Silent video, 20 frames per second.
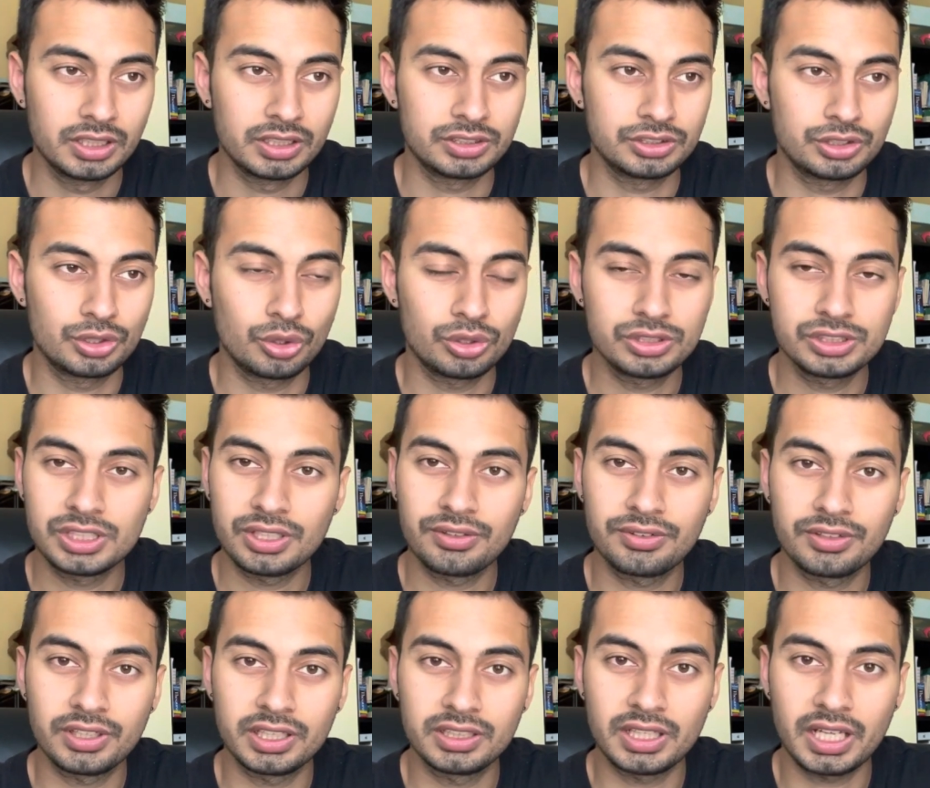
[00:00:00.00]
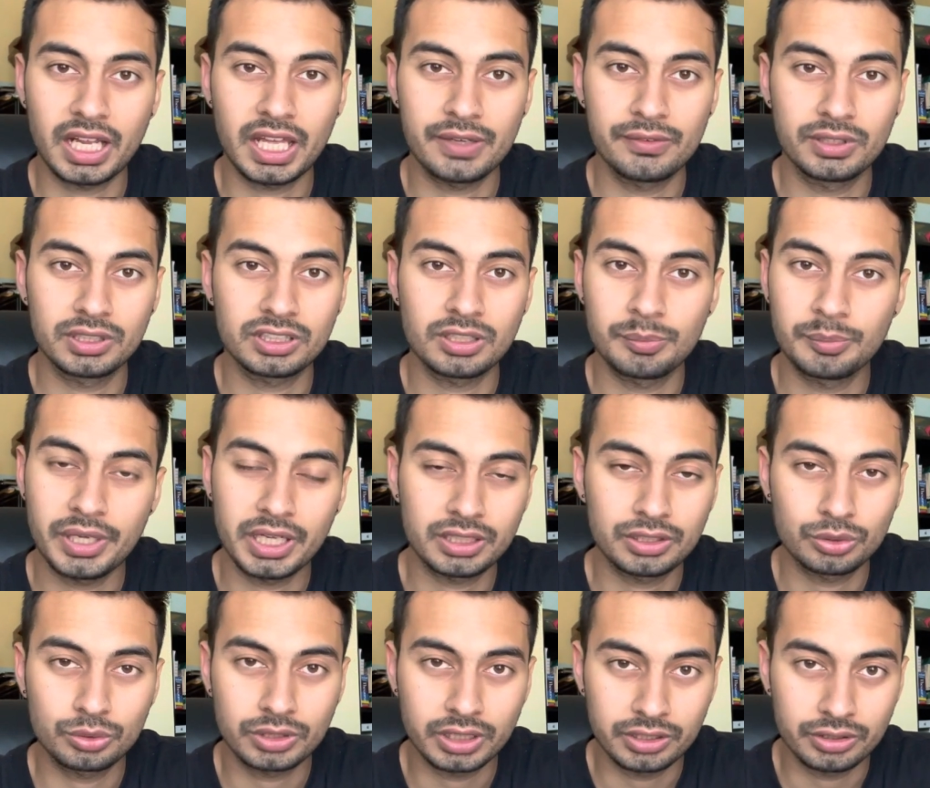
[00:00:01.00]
Don't just say that I will come back to